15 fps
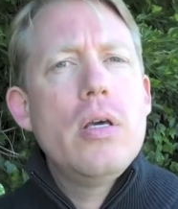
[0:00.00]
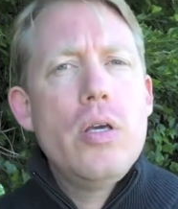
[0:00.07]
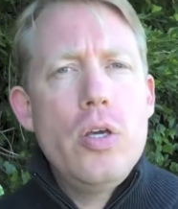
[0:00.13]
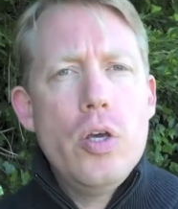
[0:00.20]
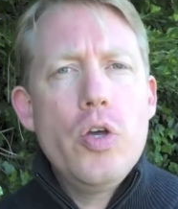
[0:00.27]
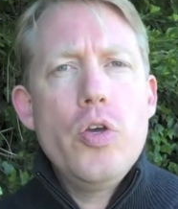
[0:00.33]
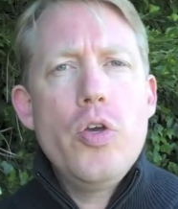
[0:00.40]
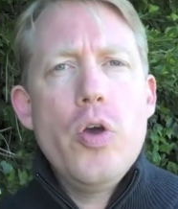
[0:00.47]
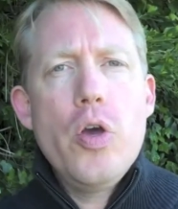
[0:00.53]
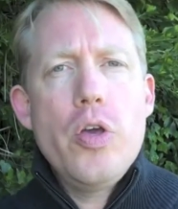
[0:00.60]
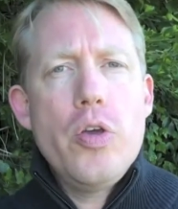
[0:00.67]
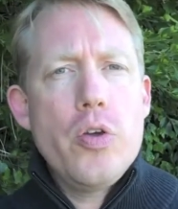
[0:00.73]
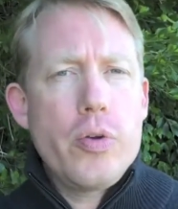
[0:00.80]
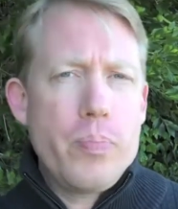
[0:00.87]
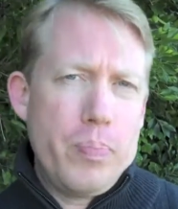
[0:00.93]

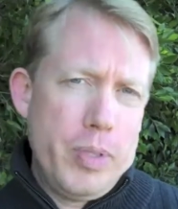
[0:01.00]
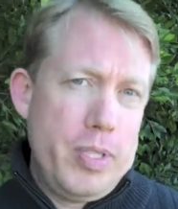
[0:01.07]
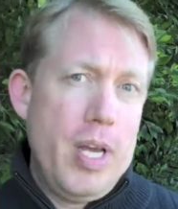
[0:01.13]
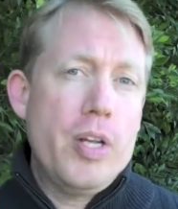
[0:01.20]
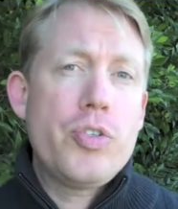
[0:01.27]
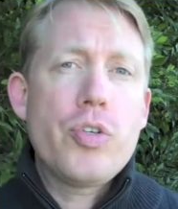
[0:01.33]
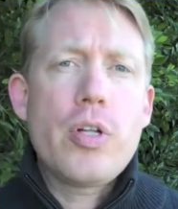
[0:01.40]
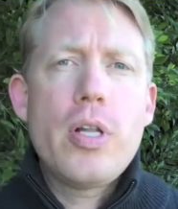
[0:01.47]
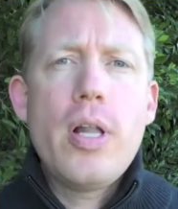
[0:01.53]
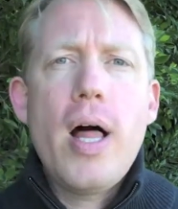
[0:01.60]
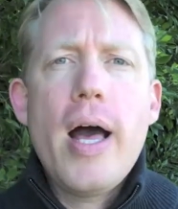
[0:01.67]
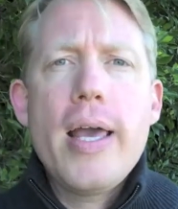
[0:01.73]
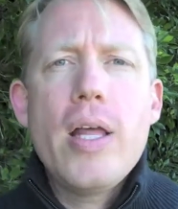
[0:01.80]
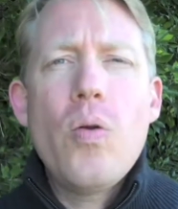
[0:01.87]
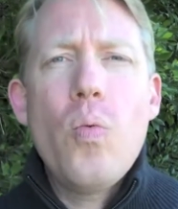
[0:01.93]
your potential client